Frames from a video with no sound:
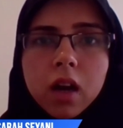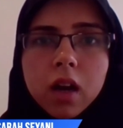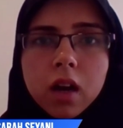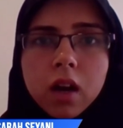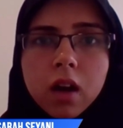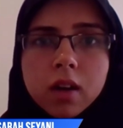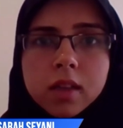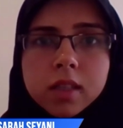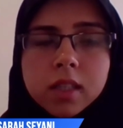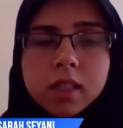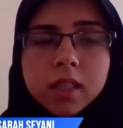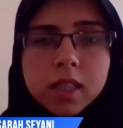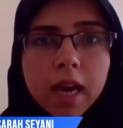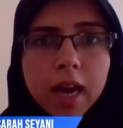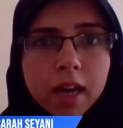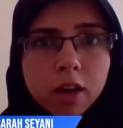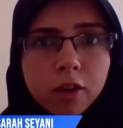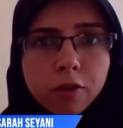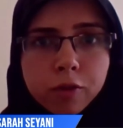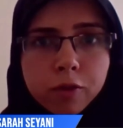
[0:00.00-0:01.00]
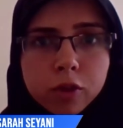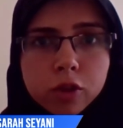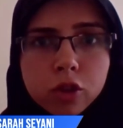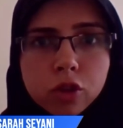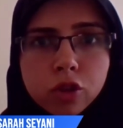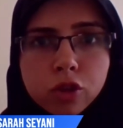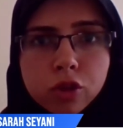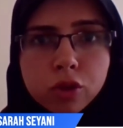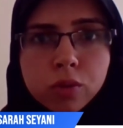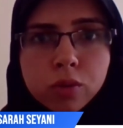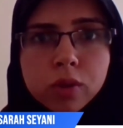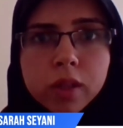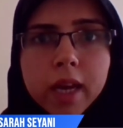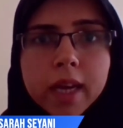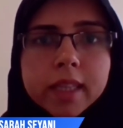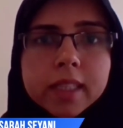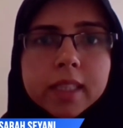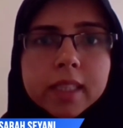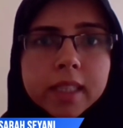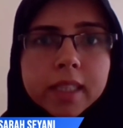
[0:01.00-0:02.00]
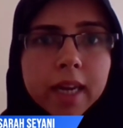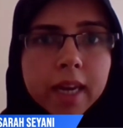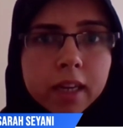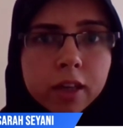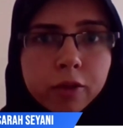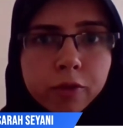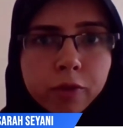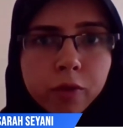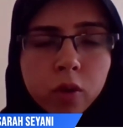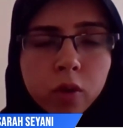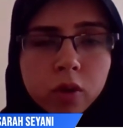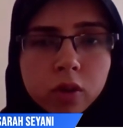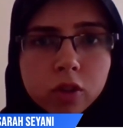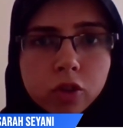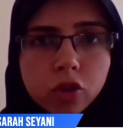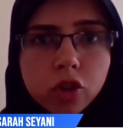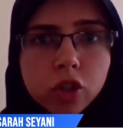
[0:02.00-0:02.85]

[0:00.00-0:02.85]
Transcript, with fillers: uh, stand for the truth and stand for